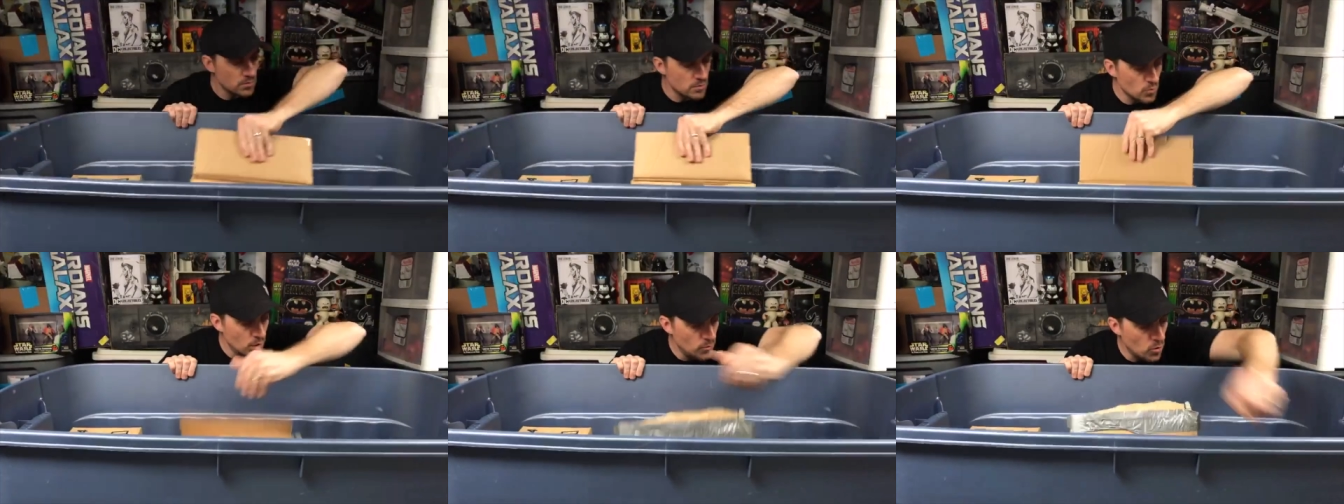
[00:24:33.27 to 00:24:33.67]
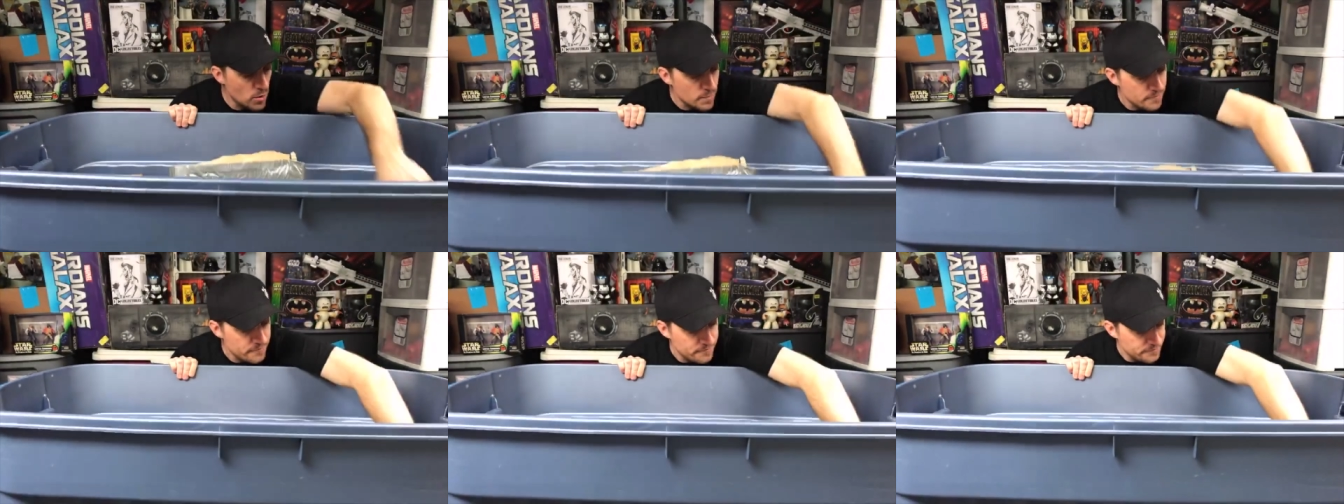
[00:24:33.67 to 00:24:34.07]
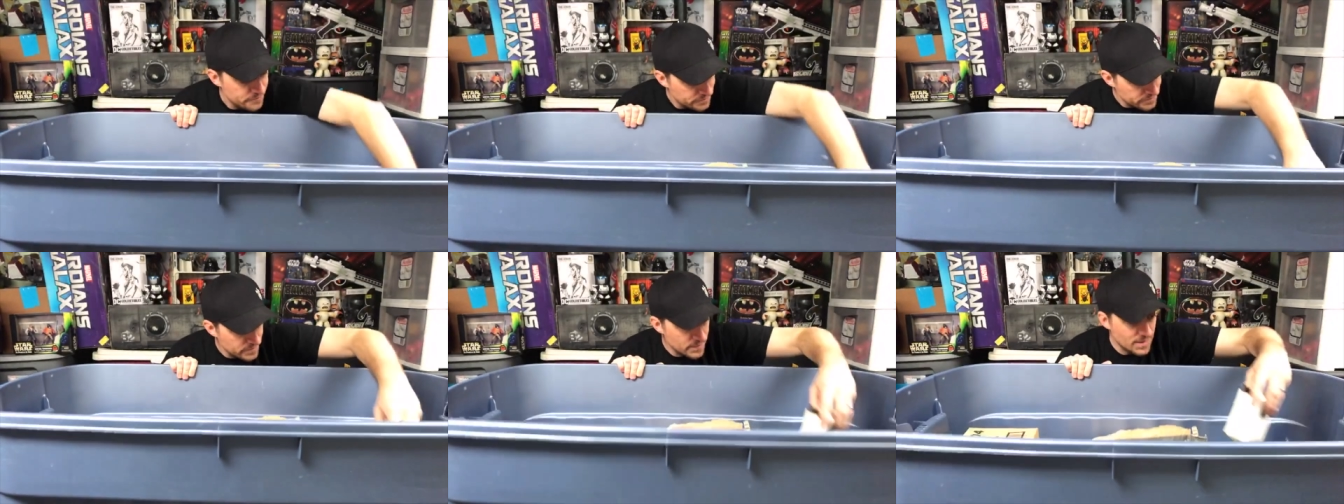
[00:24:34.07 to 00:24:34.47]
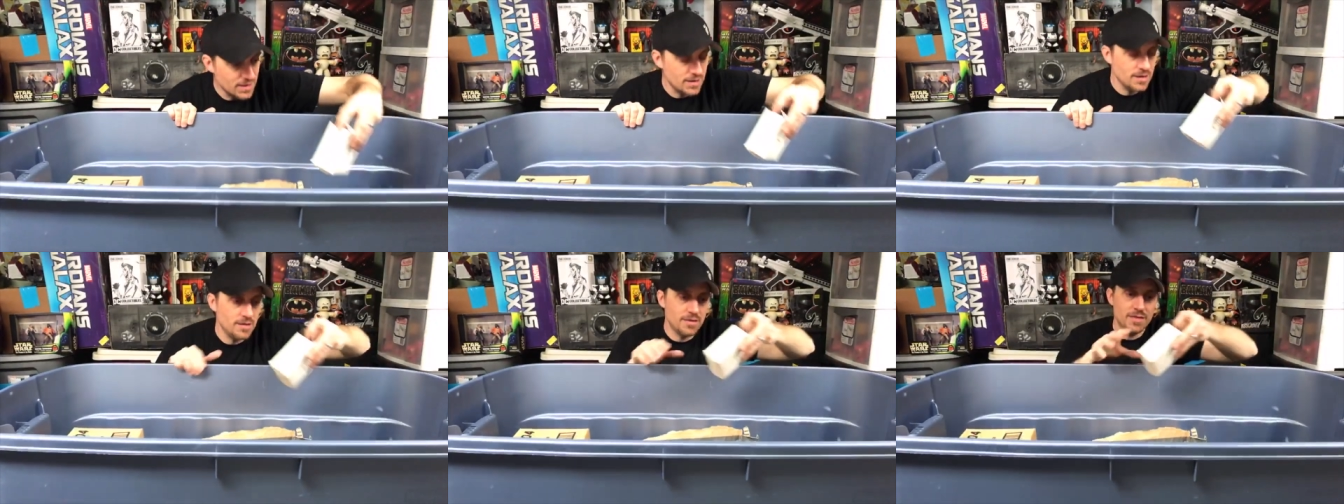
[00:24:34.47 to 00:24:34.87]
One more.
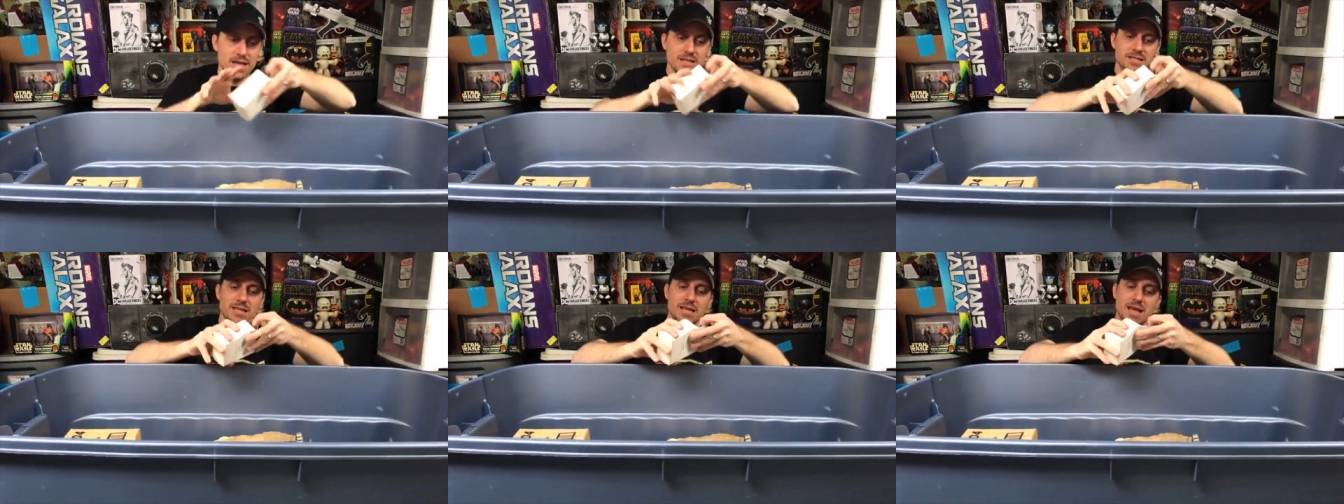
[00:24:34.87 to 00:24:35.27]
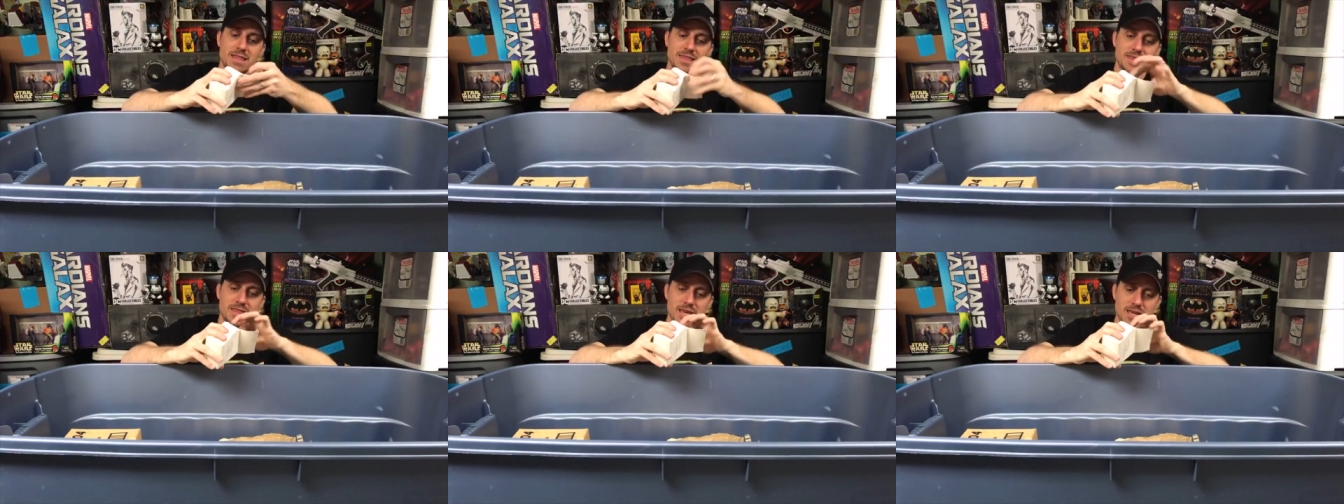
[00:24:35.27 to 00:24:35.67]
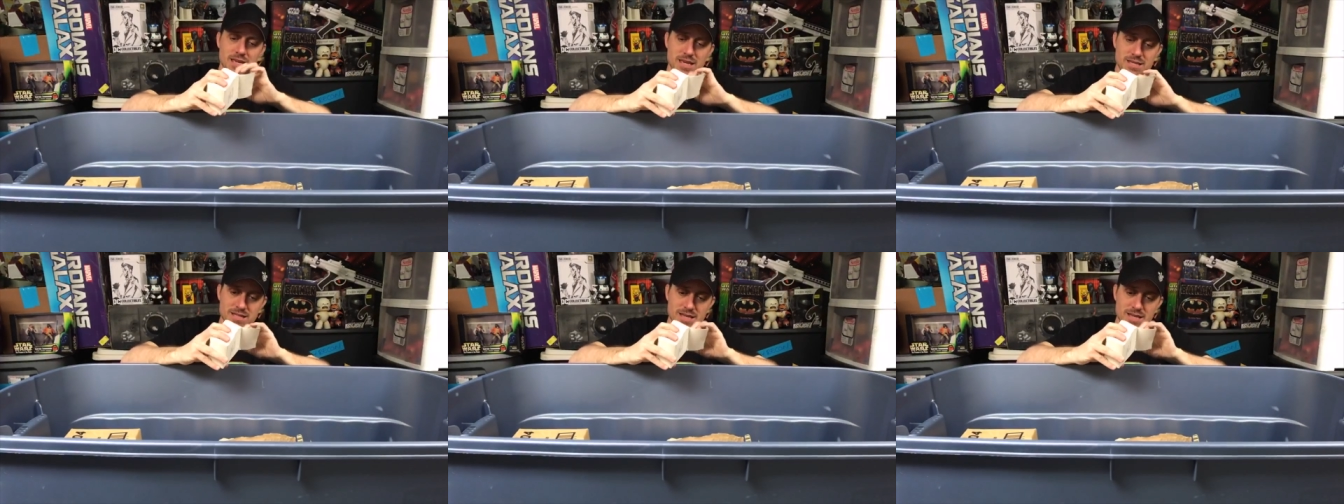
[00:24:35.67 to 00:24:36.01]
This, I think, is